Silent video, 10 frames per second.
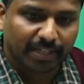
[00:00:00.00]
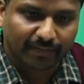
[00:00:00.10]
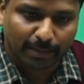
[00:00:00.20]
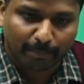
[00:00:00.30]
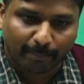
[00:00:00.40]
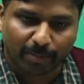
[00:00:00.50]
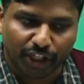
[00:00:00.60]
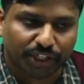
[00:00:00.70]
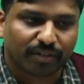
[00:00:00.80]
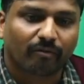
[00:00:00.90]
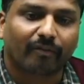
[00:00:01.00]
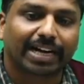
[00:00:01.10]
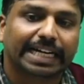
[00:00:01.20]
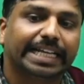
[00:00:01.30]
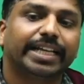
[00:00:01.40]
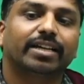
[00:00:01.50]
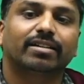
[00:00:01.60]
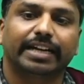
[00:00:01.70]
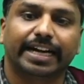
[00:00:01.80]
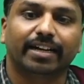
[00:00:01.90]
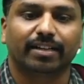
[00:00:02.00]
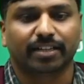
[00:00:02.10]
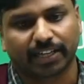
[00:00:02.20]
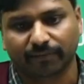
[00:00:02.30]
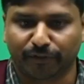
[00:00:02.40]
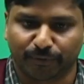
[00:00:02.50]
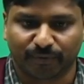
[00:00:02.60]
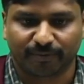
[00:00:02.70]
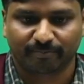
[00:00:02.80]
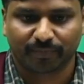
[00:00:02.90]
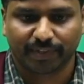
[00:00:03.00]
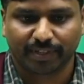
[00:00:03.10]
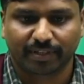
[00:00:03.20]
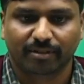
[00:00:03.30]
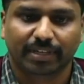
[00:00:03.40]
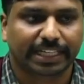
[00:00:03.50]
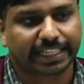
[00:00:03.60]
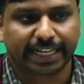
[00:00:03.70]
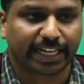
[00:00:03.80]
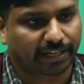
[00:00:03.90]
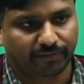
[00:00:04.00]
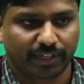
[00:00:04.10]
will publish one year-end review. Year-end